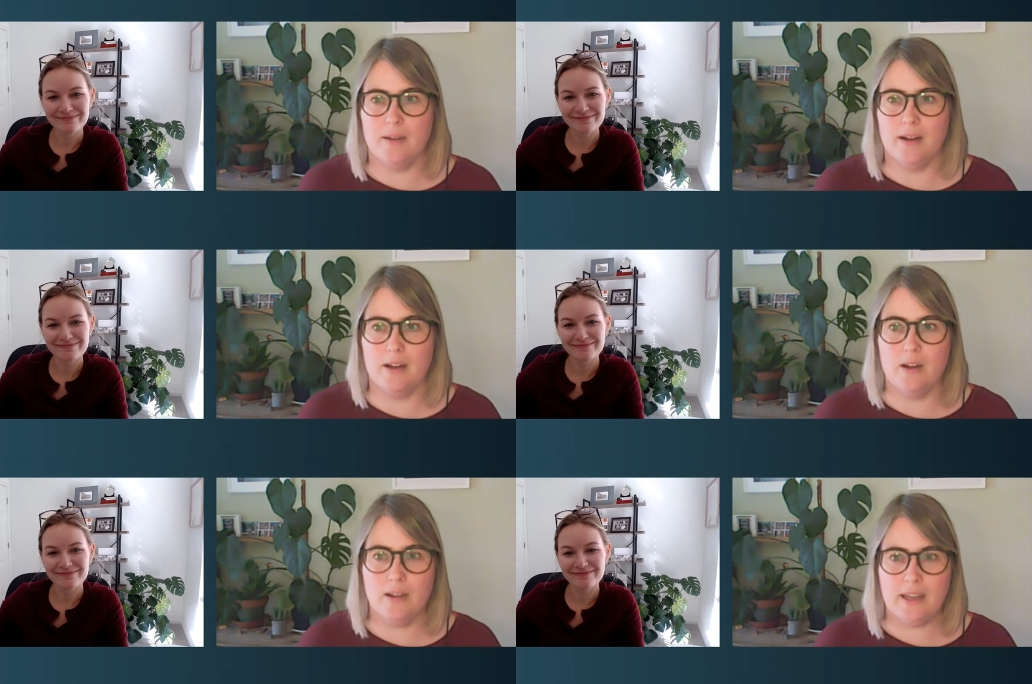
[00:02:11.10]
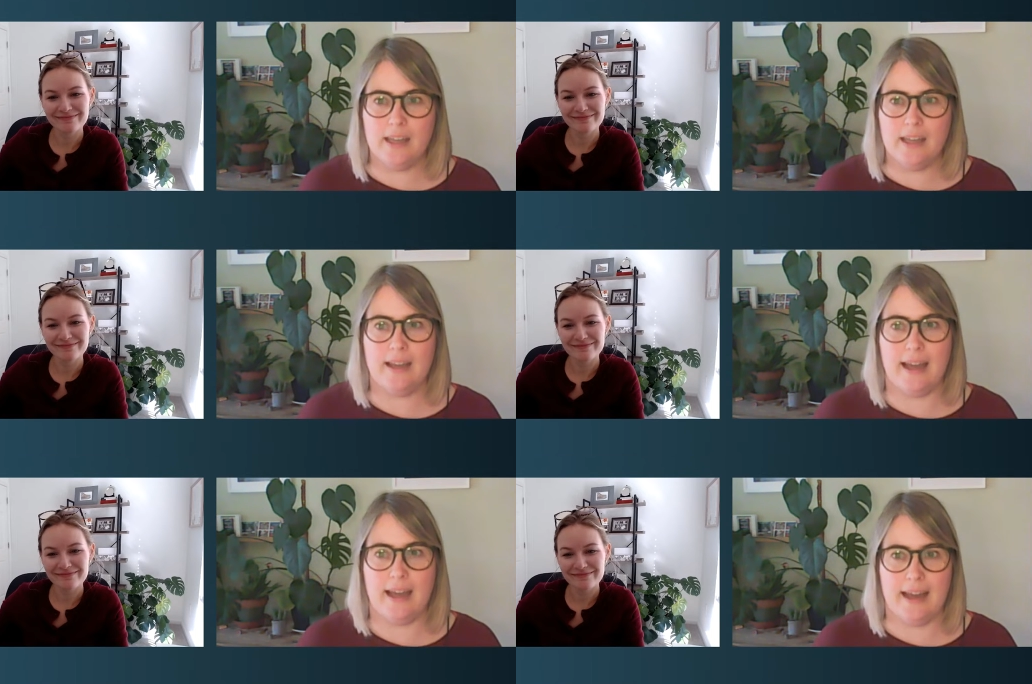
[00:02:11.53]

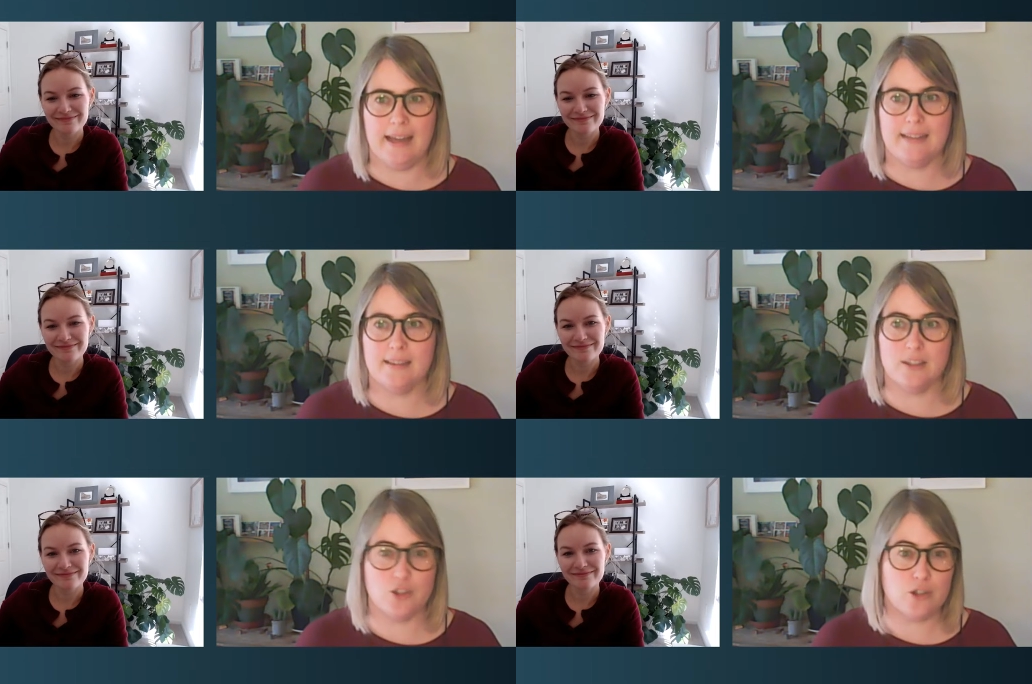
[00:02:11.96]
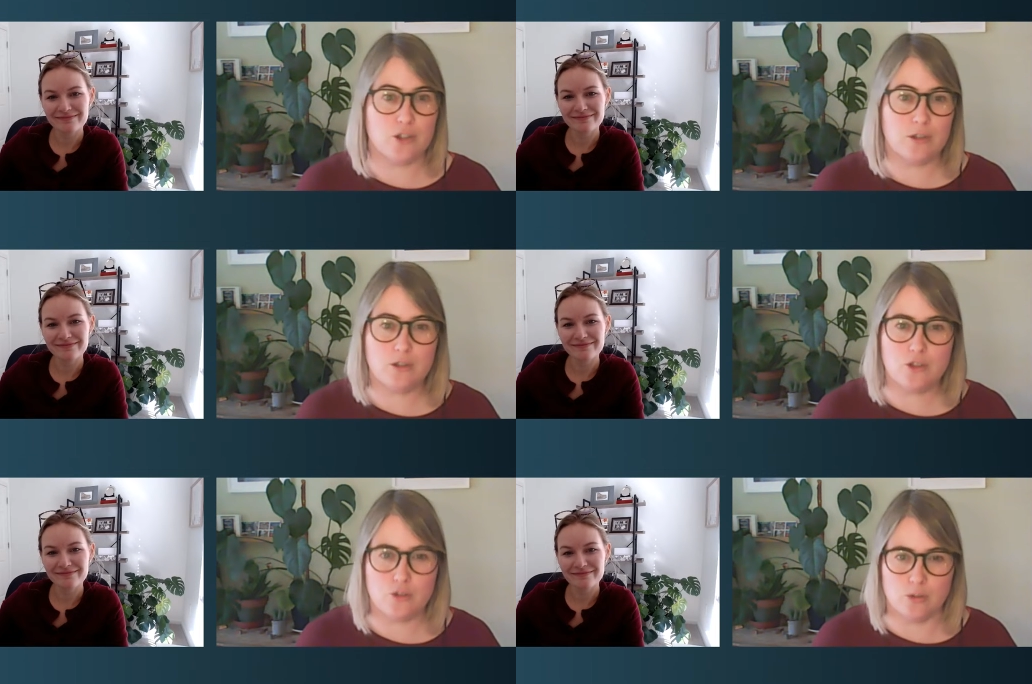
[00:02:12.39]
Speaker 1: looking at
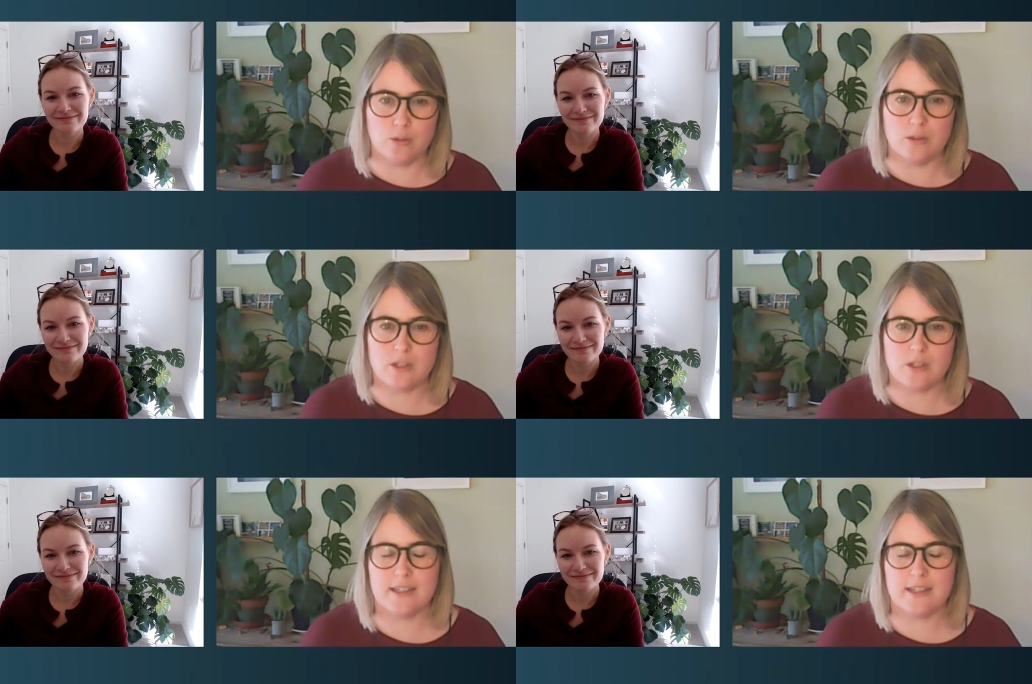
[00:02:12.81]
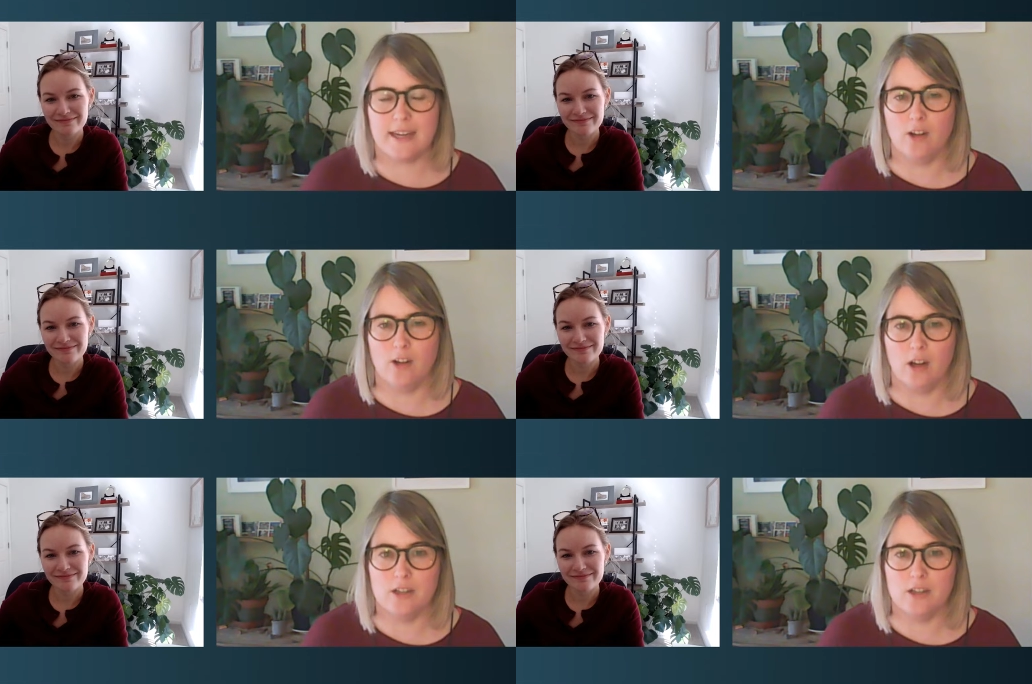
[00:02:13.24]
digital tools and
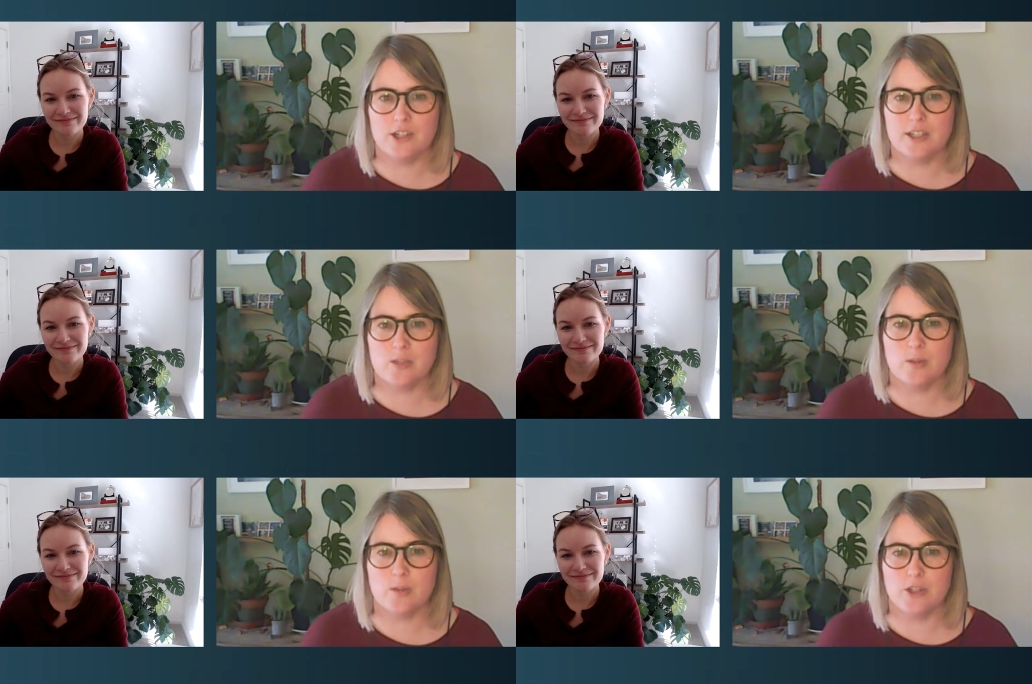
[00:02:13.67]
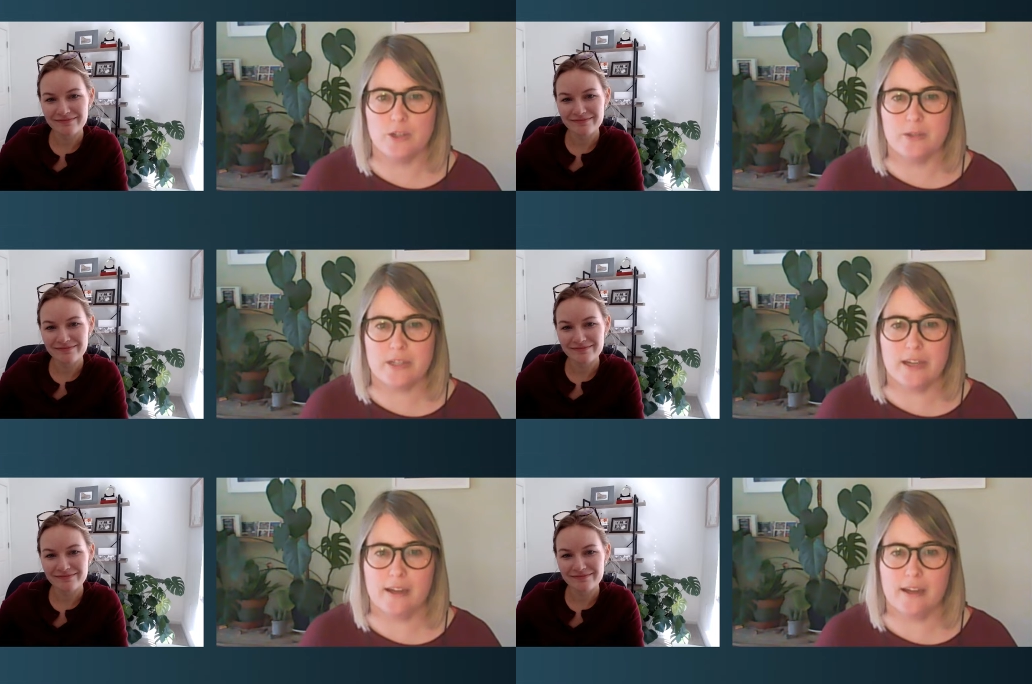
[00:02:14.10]
technologies we're
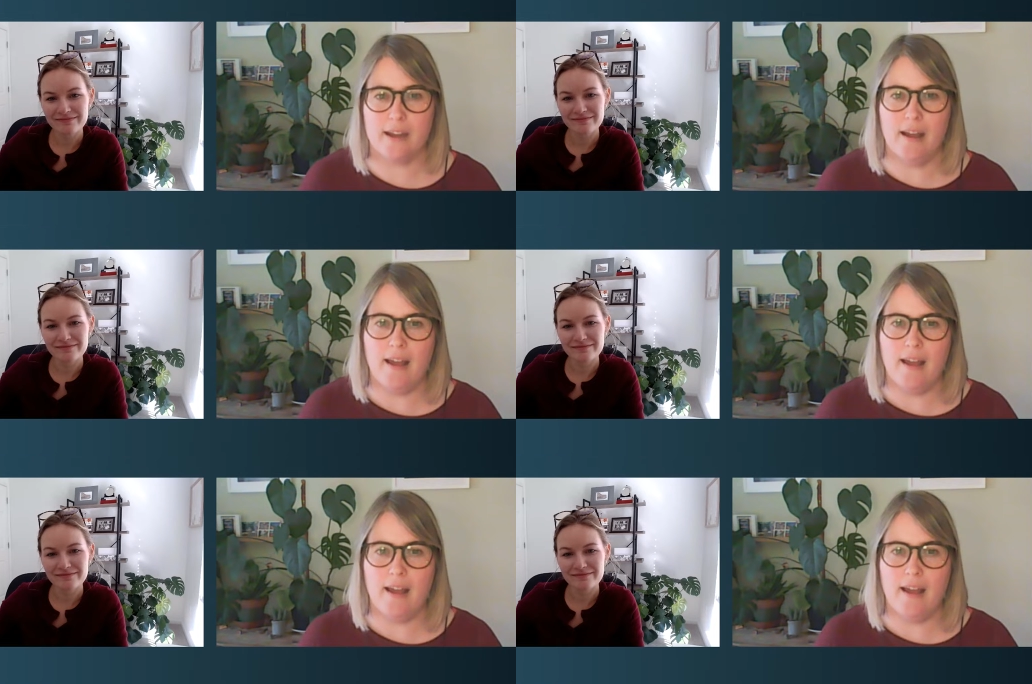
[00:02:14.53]
using.